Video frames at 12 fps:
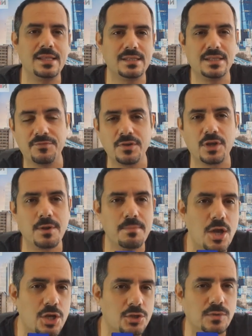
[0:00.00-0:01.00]
There's different
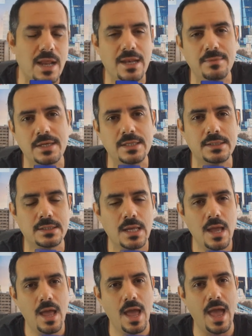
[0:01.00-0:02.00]
commercial elements,
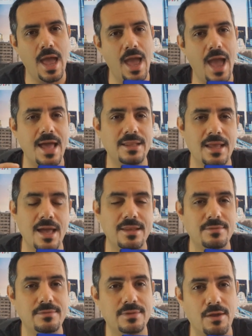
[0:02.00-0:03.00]

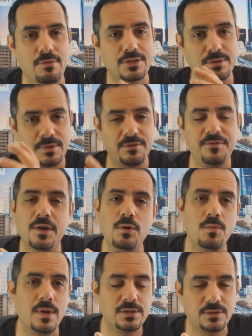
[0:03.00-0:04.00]
and there are some
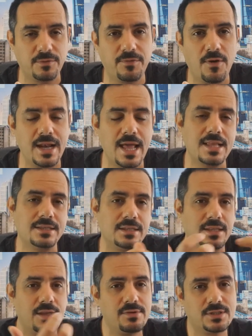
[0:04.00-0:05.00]
difficult ones to finance,
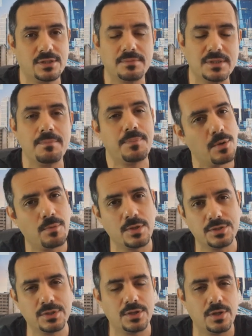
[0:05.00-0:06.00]
and there are some simpler
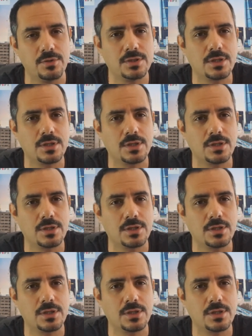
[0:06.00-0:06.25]
ones to do.